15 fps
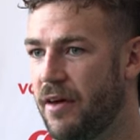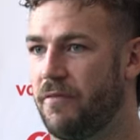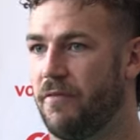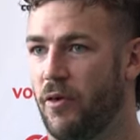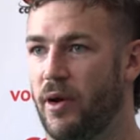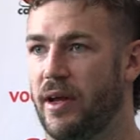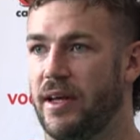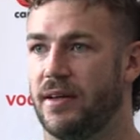not
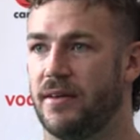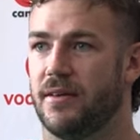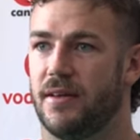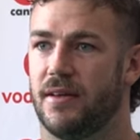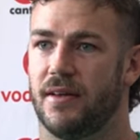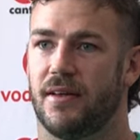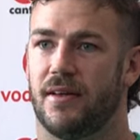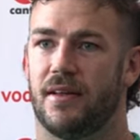fully
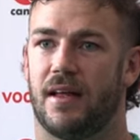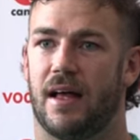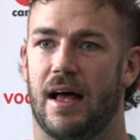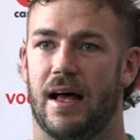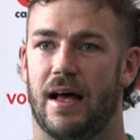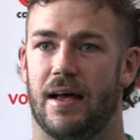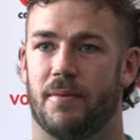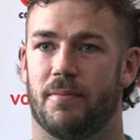
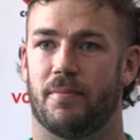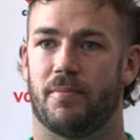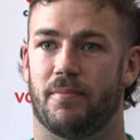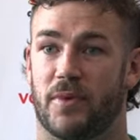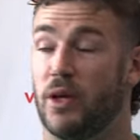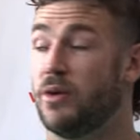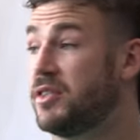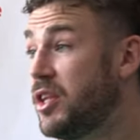
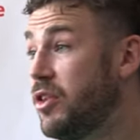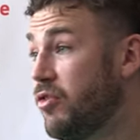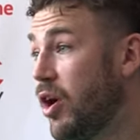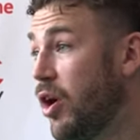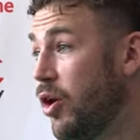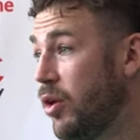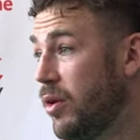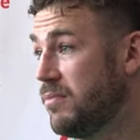used to the
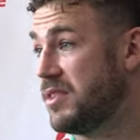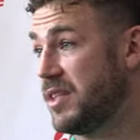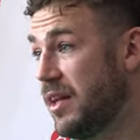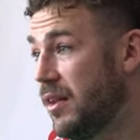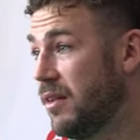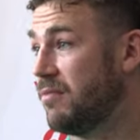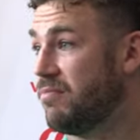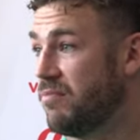role. I'm
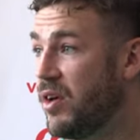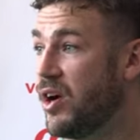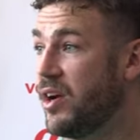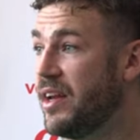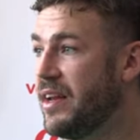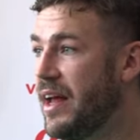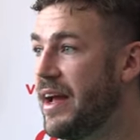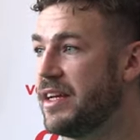still
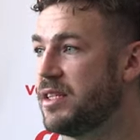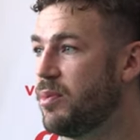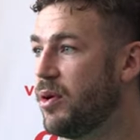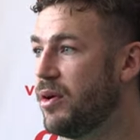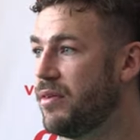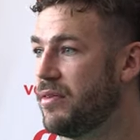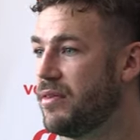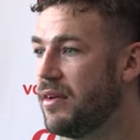early days,
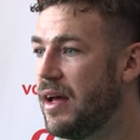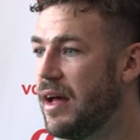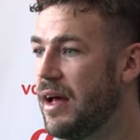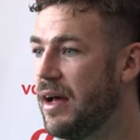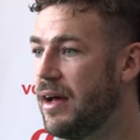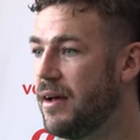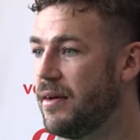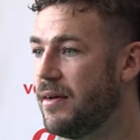but
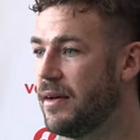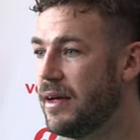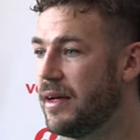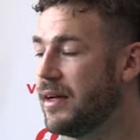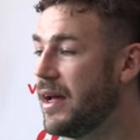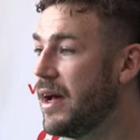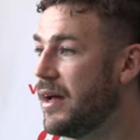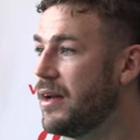
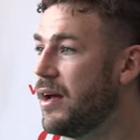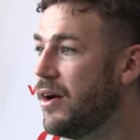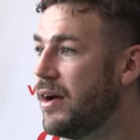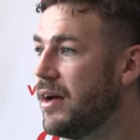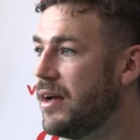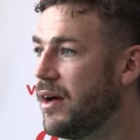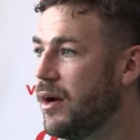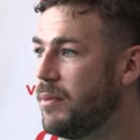
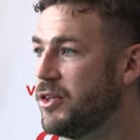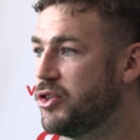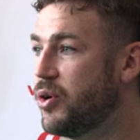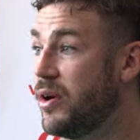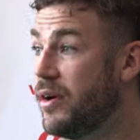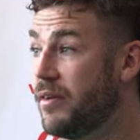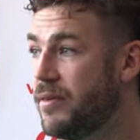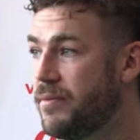I'm
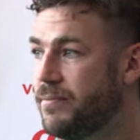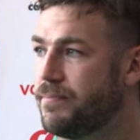enjoying it.